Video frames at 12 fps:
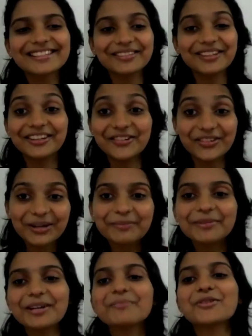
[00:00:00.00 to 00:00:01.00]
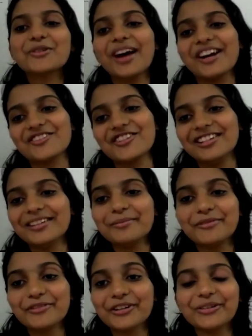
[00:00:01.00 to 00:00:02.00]
a dream come true actually
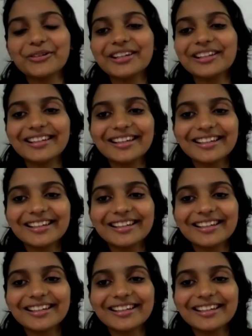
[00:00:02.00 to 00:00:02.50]
before going there.